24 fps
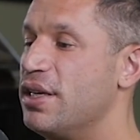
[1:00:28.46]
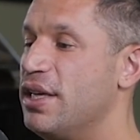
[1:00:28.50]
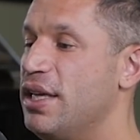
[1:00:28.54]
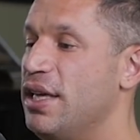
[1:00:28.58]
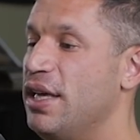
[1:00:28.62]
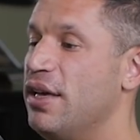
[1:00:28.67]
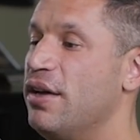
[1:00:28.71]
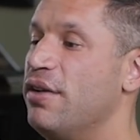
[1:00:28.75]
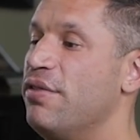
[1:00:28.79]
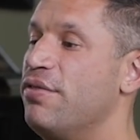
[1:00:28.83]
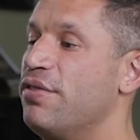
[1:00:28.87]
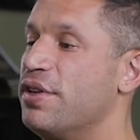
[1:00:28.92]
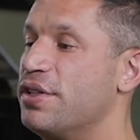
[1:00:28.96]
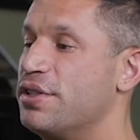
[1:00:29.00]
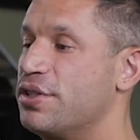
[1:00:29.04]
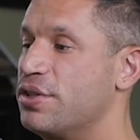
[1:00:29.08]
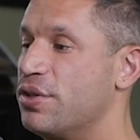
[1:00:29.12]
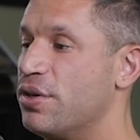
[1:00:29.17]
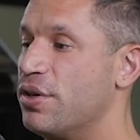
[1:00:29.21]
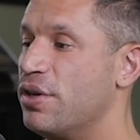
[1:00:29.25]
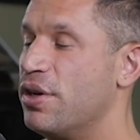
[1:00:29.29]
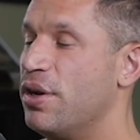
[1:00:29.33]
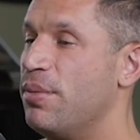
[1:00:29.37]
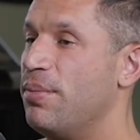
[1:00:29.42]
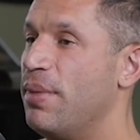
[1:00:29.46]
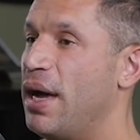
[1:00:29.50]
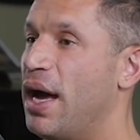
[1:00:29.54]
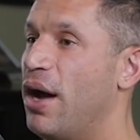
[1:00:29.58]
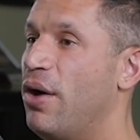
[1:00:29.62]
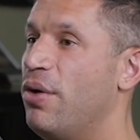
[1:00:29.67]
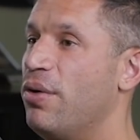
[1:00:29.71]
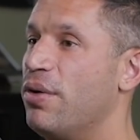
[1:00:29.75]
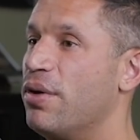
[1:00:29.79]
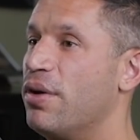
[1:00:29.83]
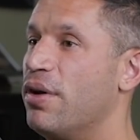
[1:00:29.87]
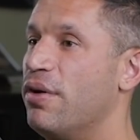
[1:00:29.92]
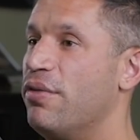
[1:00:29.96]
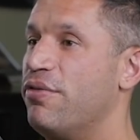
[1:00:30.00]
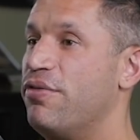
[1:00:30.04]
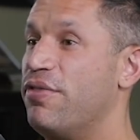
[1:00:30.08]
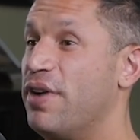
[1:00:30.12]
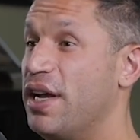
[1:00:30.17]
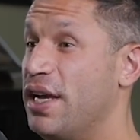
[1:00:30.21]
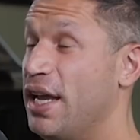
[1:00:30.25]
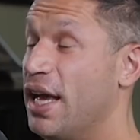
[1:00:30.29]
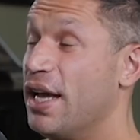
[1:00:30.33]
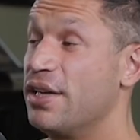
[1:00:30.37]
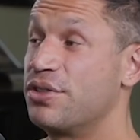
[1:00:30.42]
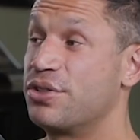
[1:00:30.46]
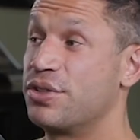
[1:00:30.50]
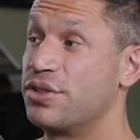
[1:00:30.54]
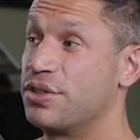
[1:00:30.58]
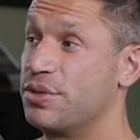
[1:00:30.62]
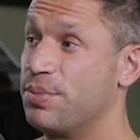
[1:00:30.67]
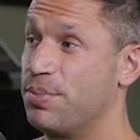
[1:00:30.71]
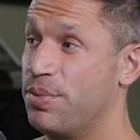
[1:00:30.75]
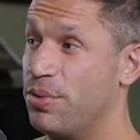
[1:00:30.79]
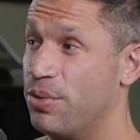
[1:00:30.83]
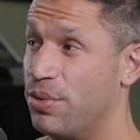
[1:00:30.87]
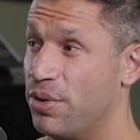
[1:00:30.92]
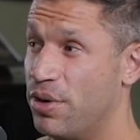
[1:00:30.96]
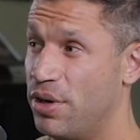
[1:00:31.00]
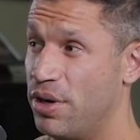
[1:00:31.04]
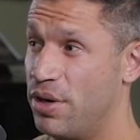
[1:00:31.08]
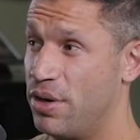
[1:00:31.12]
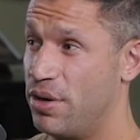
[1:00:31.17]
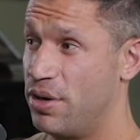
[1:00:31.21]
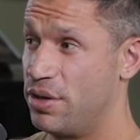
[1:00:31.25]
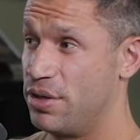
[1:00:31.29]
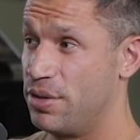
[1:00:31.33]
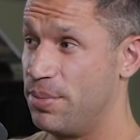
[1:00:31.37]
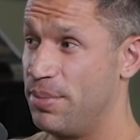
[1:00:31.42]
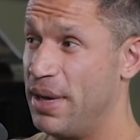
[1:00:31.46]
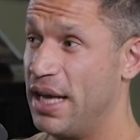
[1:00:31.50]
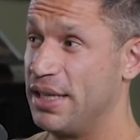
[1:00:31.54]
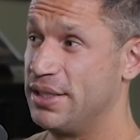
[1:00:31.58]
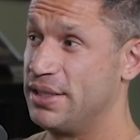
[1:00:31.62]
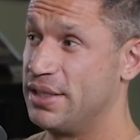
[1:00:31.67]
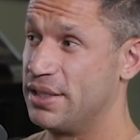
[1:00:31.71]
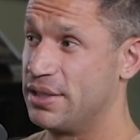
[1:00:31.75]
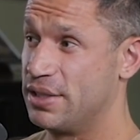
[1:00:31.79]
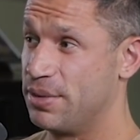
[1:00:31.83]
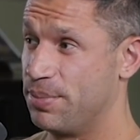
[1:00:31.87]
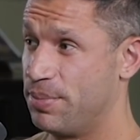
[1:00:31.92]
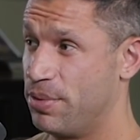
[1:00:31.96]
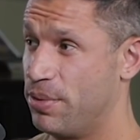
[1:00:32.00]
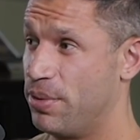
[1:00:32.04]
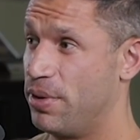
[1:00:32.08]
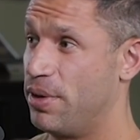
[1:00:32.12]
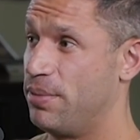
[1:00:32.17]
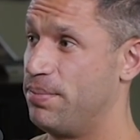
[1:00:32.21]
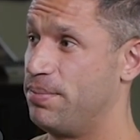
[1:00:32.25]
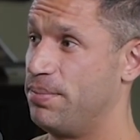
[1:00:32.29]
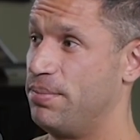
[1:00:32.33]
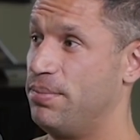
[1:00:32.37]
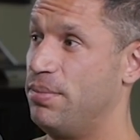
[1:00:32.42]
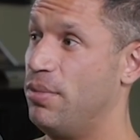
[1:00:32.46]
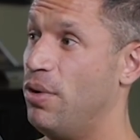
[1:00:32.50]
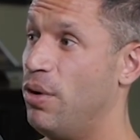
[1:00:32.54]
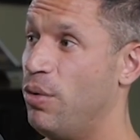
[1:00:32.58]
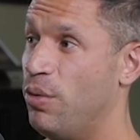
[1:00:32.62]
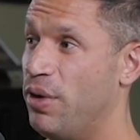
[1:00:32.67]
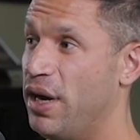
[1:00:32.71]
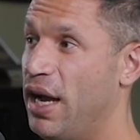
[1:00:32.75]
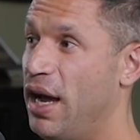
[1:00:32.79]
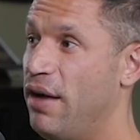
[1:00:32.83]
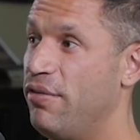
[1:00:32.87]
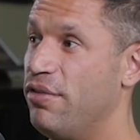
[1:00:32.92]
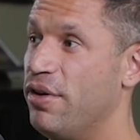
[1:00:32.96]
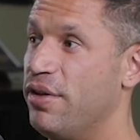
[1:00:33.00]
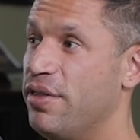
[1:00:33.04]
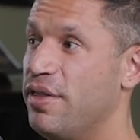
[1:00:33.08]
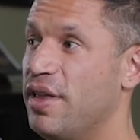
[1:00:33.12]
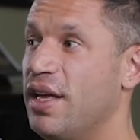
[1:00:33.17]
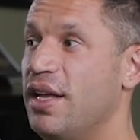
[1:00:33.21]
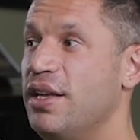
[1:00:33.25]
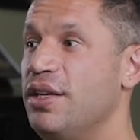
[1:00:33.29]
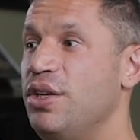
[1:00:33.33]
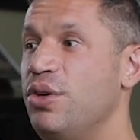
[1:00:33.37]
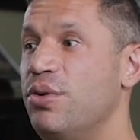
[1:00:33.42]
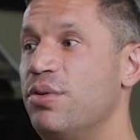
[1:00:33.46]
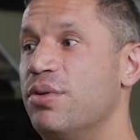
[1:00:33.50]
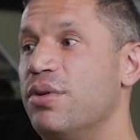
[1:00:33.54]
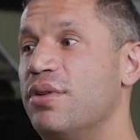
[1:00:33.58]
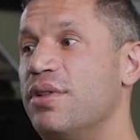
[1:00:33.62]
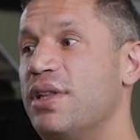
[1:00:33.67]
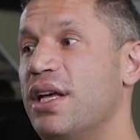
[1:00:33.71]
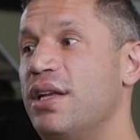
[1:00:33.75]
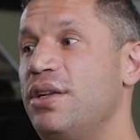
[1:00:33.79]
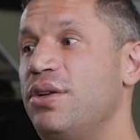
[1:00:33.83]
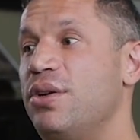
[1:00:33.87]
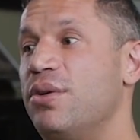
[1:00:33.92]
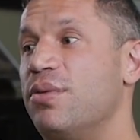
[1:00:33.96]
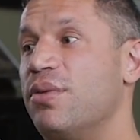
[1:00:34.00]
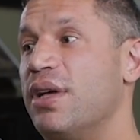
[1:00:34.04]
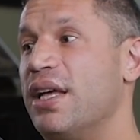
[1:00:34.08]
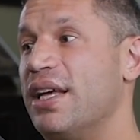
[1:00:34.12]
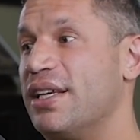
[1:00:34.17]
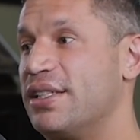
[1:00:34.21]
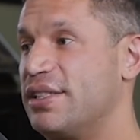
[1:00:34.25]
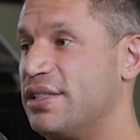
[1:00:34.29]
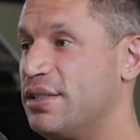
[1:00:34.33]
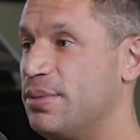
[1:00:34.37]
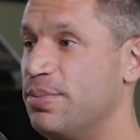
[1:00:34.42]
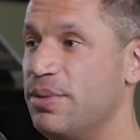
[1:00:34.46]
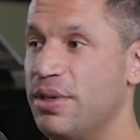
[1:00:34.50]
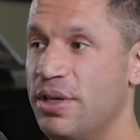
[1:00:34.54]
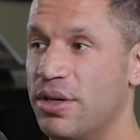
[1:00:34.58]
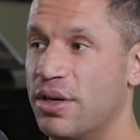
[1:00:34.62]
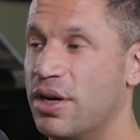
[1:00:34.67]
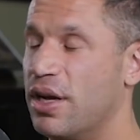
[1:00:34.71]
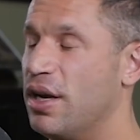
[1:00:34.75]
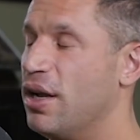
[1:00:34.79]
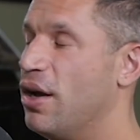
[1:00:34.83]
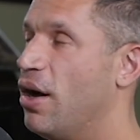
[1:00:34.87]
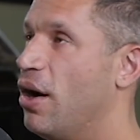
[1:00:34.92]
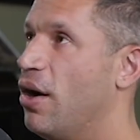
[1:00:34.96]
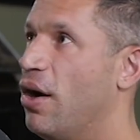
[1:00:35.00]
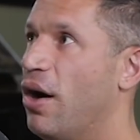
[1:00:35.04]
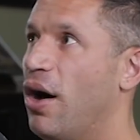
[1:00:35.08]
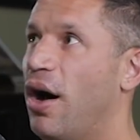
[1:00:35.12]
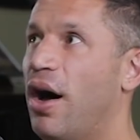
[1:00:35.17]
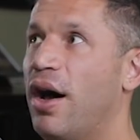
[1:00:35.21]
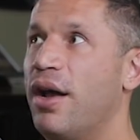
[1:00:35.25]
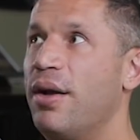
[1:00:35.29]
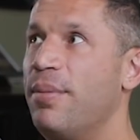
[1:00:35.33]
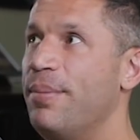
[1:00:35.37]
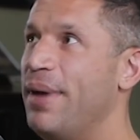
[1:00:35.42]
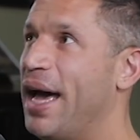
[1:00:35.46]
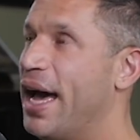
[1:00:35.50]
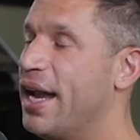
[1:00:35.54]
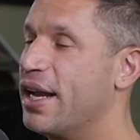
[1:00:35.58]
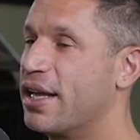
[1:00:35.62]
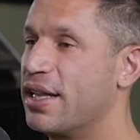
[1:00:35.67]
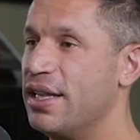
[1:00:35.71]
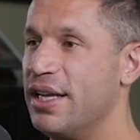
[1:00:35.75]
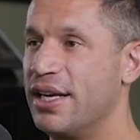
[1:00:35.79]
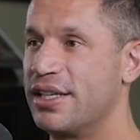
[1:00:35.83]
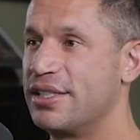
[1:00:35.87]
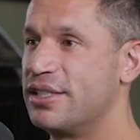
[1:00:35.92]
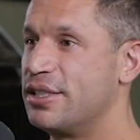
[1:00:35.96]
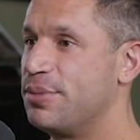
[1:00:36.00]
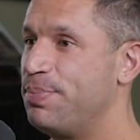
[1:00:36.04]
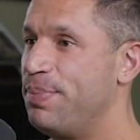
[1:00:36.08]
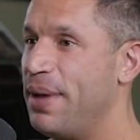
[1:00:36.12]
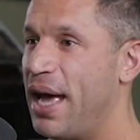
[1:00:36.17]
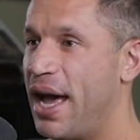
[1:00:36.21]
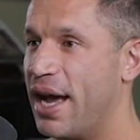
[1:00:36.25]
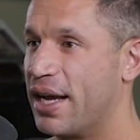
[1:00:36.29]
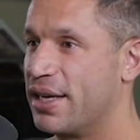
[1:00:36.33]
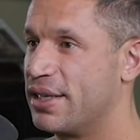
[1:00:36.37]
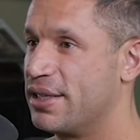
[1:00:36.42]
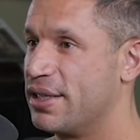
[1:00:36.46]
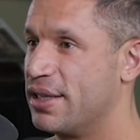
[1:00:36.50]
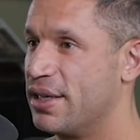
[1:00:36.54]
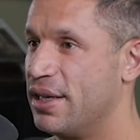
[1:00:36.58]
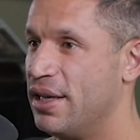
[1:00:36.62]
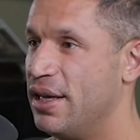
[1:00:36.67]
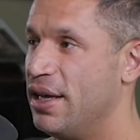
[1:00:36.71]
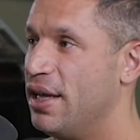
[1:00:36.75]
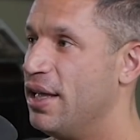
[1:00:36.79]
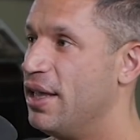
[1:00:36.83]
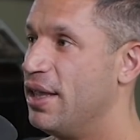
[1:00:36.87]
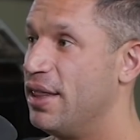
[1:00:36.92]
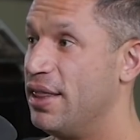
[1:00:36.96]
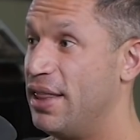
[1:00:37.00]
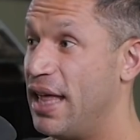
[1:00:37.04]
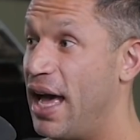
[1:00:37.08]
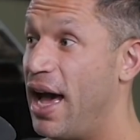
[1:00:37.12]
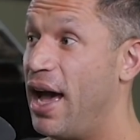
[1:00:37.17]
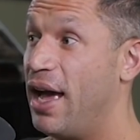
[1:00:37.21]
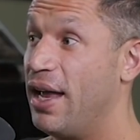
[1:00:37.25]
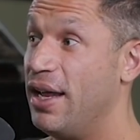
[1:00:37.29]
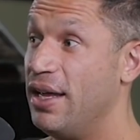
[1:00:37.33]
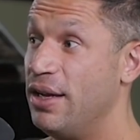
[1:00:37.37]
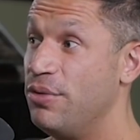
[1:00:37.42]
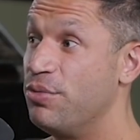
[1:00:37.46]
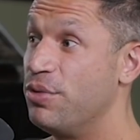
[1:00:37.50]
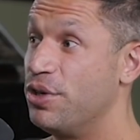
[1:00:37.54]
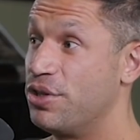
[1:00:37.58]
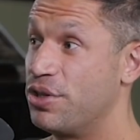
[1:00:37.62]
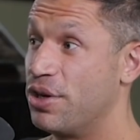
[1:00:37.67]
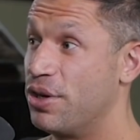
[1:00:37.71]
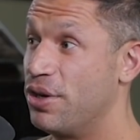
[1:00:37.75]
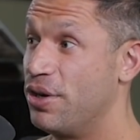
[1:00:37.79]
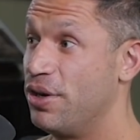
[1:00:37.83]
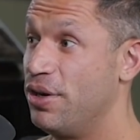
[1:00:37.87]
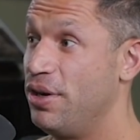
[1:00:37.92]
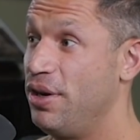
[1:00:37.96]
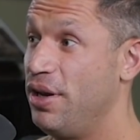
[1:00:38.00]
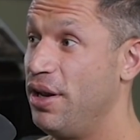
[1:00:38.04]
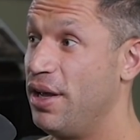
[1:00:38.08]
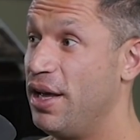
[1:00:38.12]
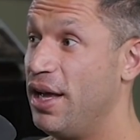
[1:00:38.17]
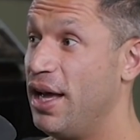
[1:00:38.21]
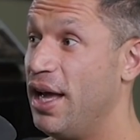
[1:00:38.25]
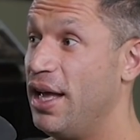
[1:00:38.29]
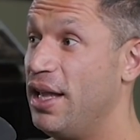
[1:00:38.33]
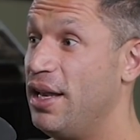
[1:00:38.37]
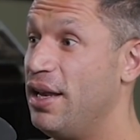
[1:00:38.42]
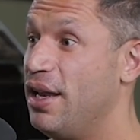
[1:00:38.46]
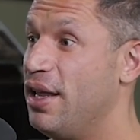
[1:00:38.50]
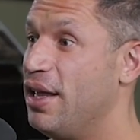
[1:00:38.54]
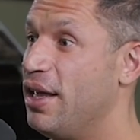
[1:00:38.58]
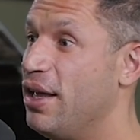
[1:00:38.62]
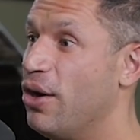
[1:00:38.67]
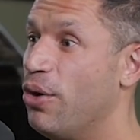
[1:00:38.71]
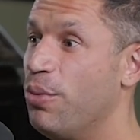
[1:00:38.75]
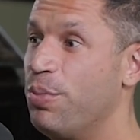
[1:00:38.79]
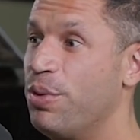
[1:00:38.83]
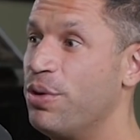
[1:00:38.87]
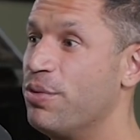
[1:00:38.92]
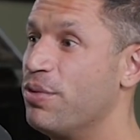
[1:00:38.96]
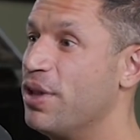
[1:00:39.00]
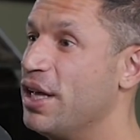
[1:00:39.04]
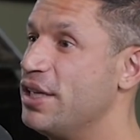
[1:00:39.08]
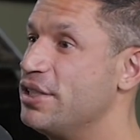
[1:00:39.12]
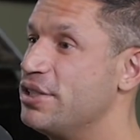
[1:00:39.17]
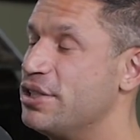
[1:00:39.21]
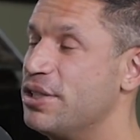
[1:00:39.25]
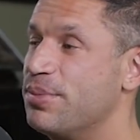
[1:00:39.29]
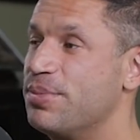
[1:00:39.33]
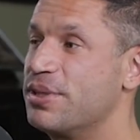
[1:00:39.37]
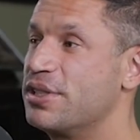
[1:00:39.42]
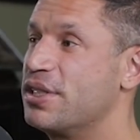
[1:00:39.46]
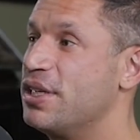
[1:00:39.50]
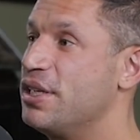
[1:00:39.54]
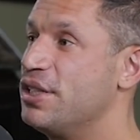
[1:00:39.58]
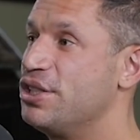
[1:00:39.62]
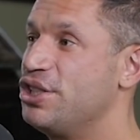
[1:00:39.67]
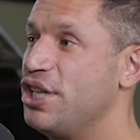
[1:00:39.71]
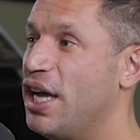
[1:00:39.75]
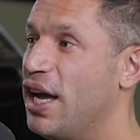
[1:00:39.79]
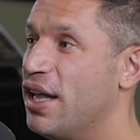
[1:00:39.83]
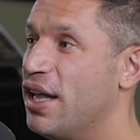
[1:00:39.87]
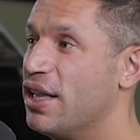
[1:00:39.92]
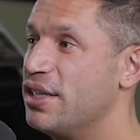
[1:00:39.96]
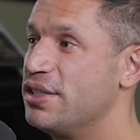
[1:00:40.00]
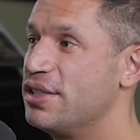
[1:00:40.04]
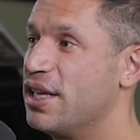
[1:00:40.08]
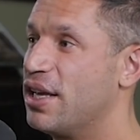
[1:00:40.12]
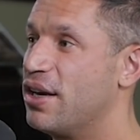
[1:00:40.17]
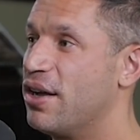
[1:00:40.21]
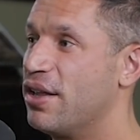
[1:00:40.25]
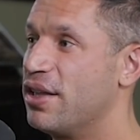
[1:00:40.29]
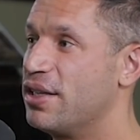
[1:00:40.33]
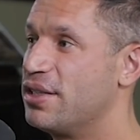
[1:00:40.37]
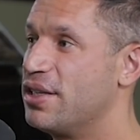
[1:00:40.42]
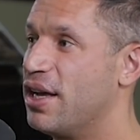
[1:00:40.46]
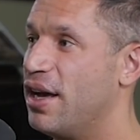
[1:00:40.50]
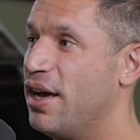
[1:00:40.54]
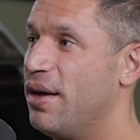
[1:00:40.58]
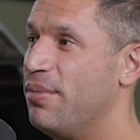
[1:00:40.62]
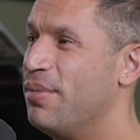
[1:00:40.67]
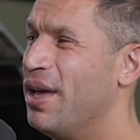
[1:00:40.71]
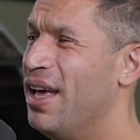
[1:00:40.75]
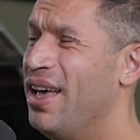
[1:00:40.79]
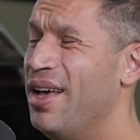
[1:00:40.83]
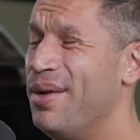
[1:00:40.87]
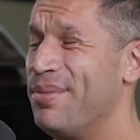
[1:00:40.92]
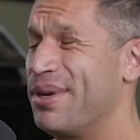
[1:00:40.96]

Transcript: to give a certain amount of financial support or domestic support or whatever, then you're going to automatically expect that in return, and open relationship is going to challenge that all the time.